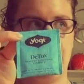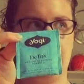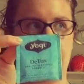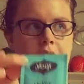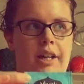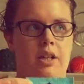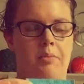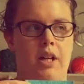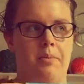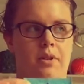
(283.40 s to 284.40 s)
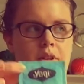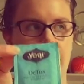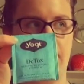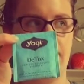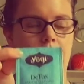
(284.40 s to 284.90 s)
cayenne pepper, and
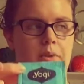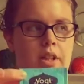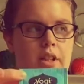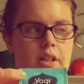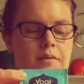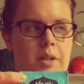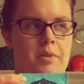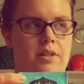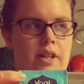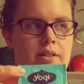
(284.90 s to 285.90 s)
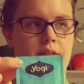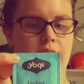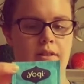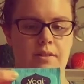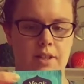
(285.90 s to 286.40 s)
a little bit of lemon slices
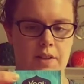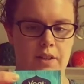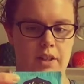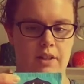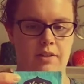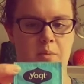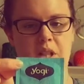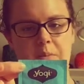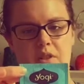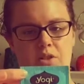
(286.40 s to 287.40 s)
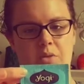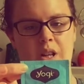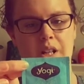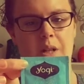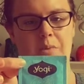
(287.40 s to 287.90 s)
and stevia. Sometimes I'll do
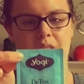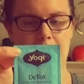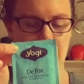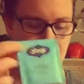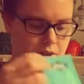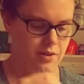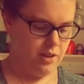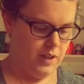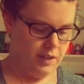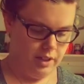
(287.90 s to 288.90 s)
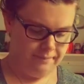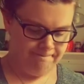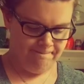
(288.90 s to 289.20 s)
honey, but I prefer stevia.